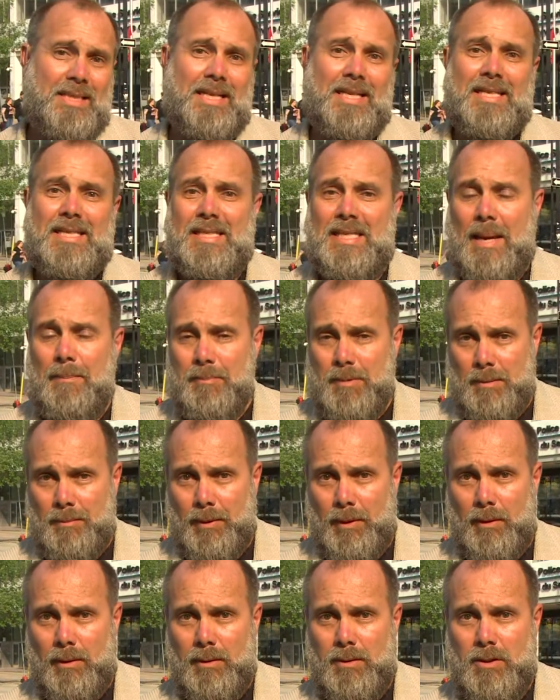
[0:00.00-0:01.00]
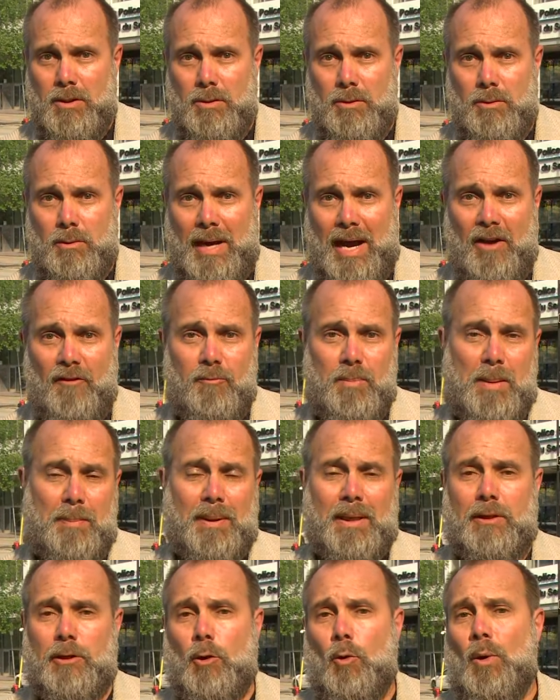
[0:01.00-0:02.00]
acceptable to have people
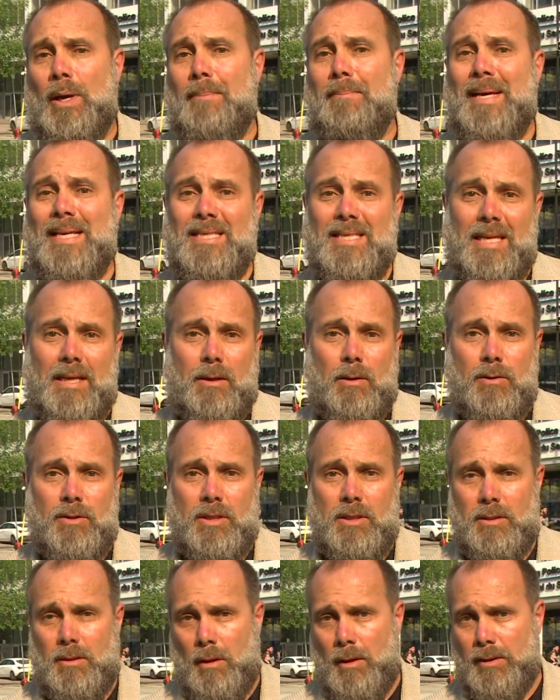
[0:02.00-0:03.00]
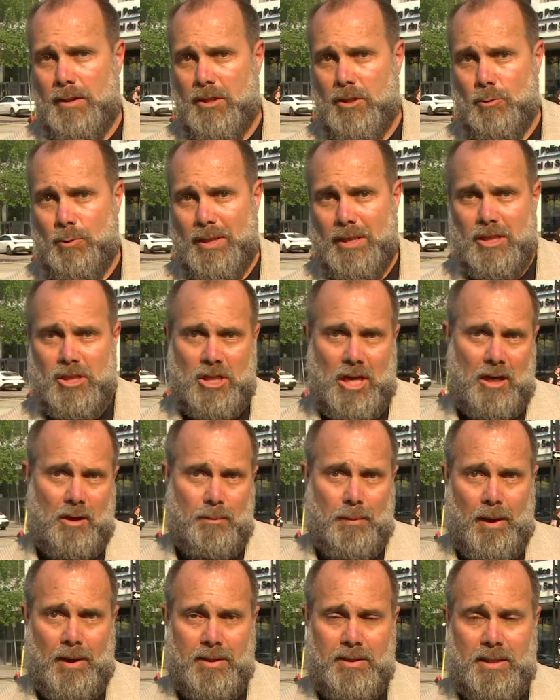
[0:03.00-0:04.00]
undergoing meth psychosis on the street
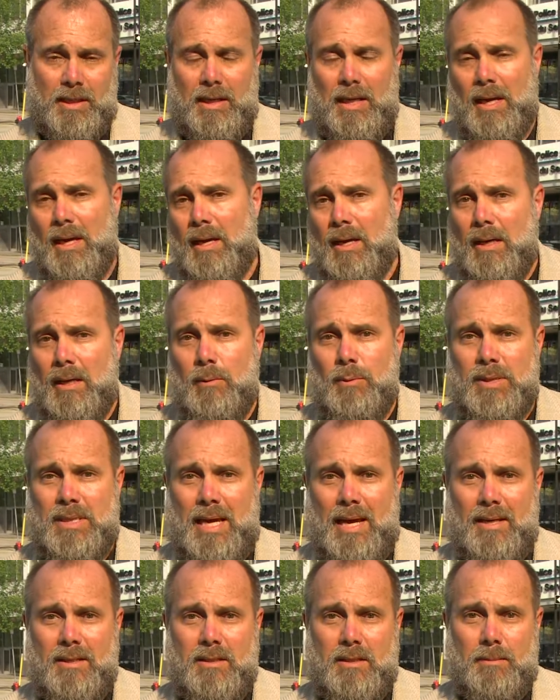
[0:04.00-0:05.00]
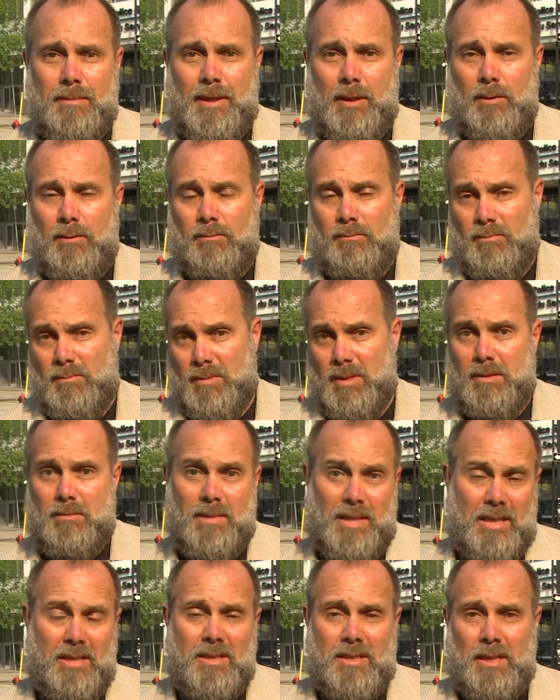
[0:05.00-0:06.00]
shadowboxing. He was asked about
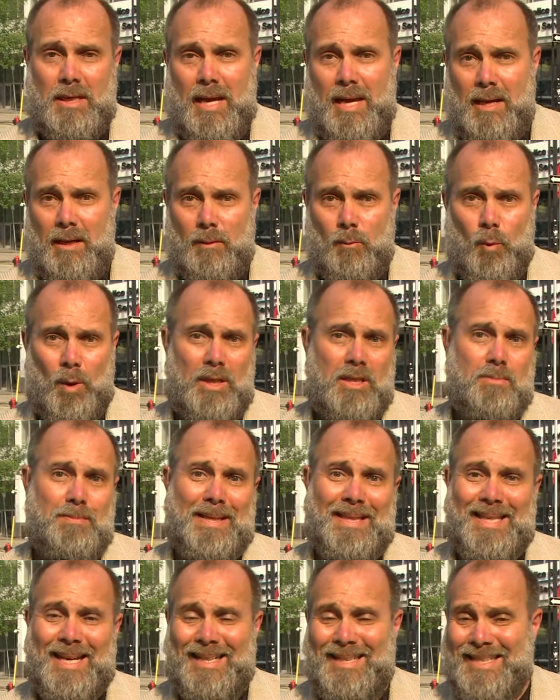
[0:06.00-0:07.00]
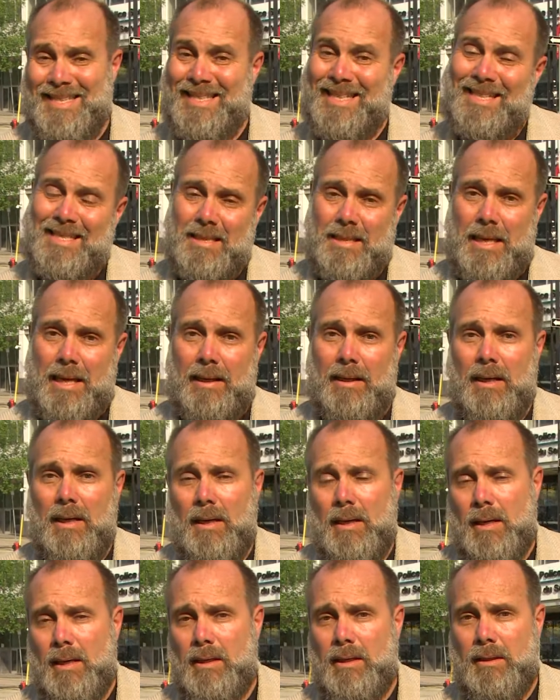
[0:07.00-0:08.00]
this today and what's been done since then,
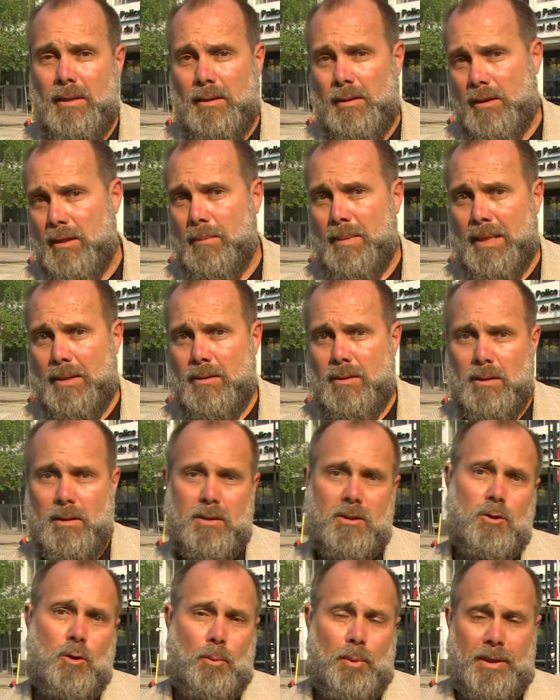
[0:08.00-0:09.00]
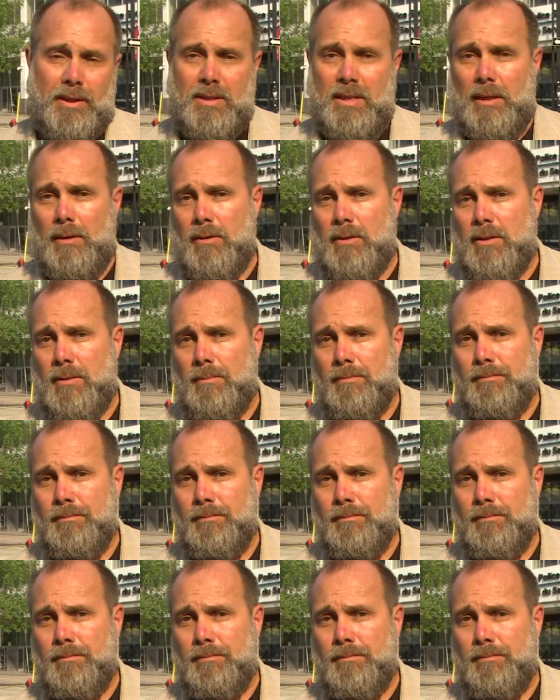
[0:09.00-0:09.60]
and he didn't commit to sobering centers.